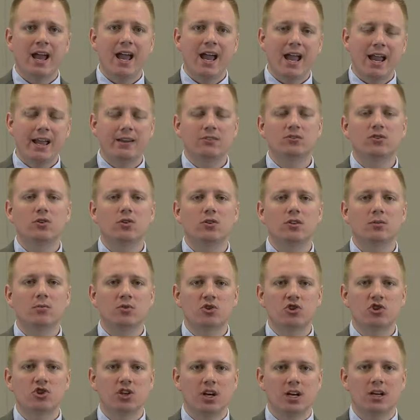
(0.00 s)
into the
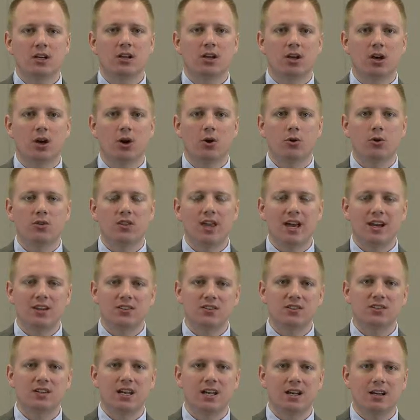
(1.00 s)
machine code that
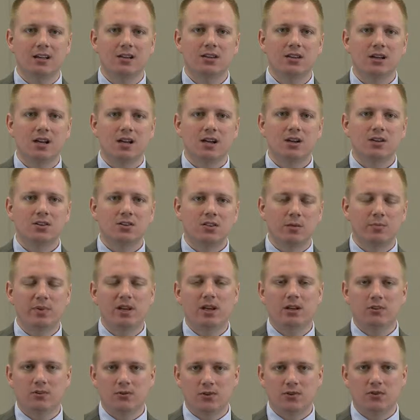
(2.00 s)
is needed to be
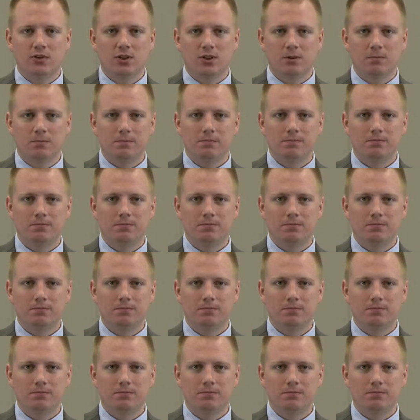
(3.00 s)
understood.